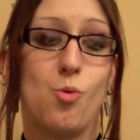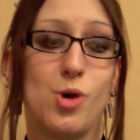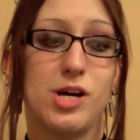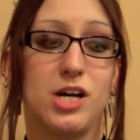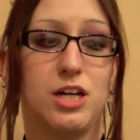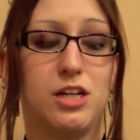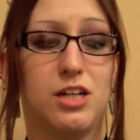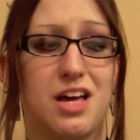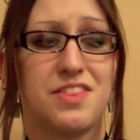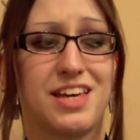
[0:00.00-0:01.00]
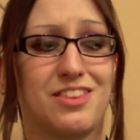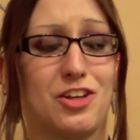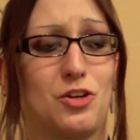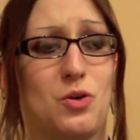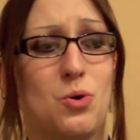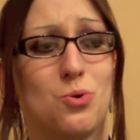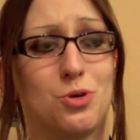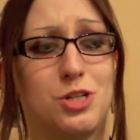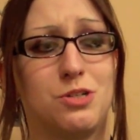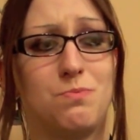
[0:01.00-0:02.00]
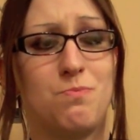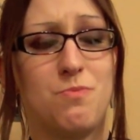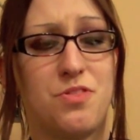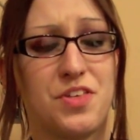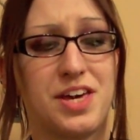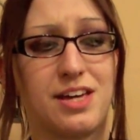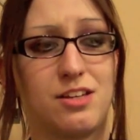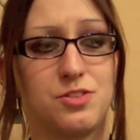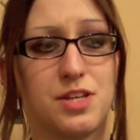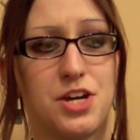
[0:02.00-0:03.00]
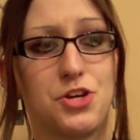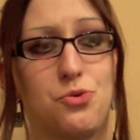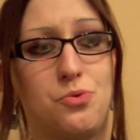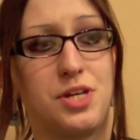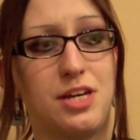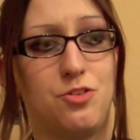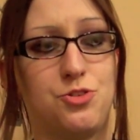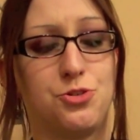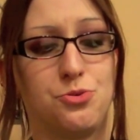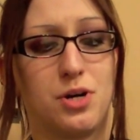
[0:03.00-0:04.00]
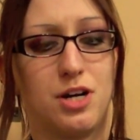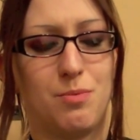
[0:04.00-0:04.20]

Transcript: Well, I think the core thing is that you need to